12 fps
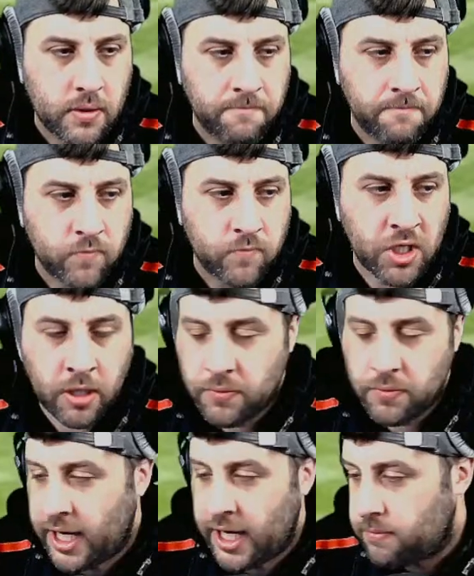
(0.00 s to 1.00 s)
So,
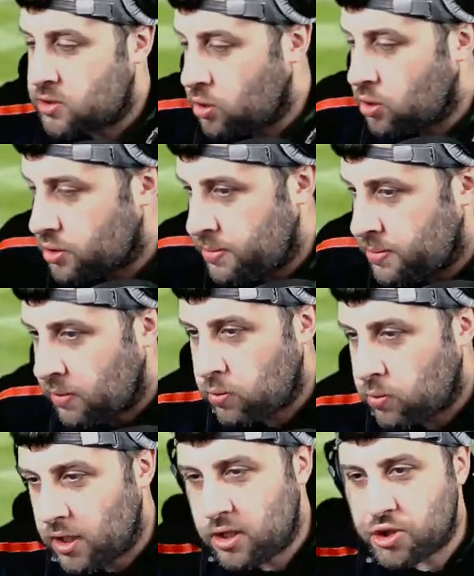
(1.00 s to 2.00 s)
yeah, talk to me. What
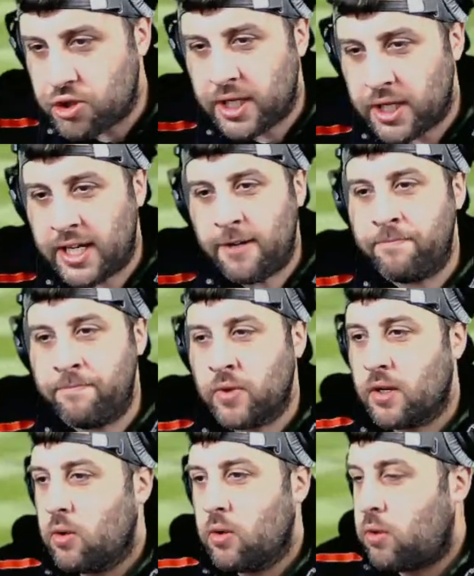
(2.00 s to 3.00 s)
you drinking?
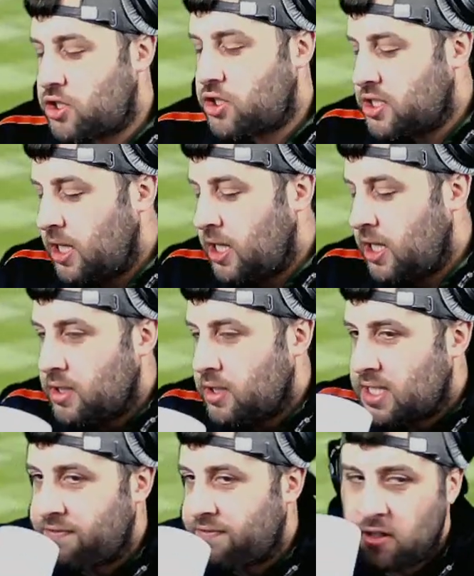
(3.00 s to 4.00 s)
What's your tipple this
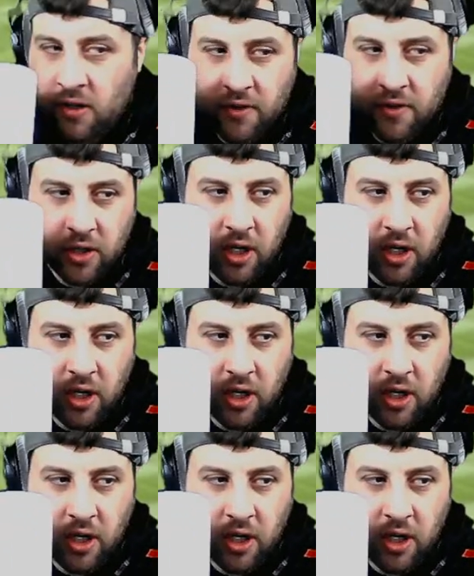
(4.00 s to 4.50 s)
afternoon? I've got a coffee